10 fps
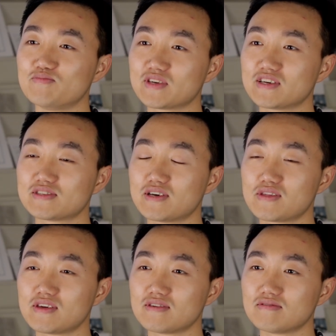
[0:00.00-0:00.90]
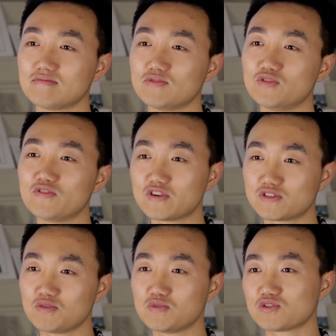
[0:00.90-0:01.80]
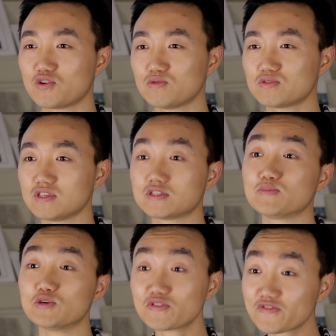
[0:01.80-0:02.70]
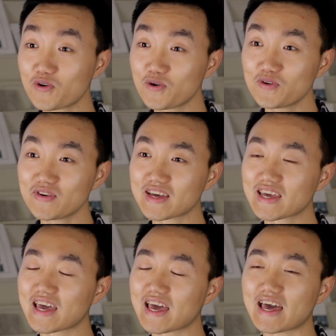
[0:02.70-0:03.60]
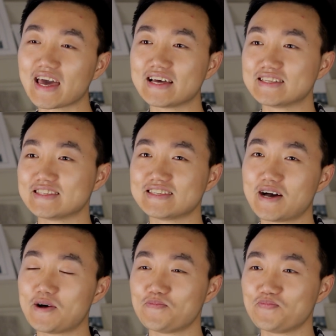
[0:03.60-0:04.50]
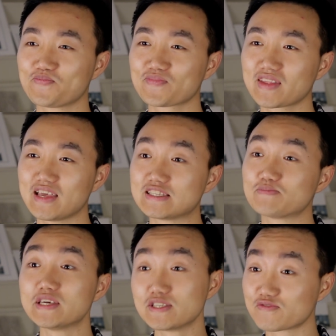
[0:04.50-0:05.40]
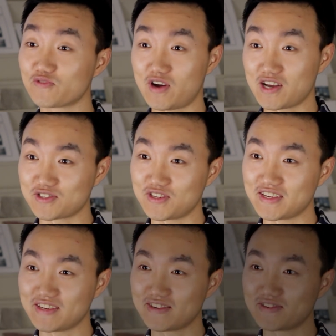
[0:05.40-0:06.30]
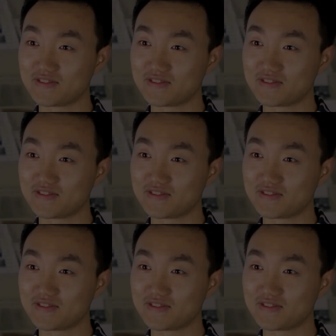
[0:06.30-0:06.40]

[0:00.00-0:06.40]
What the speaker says: Because I think University of Miskolc is beautiful and it's peaceful actually.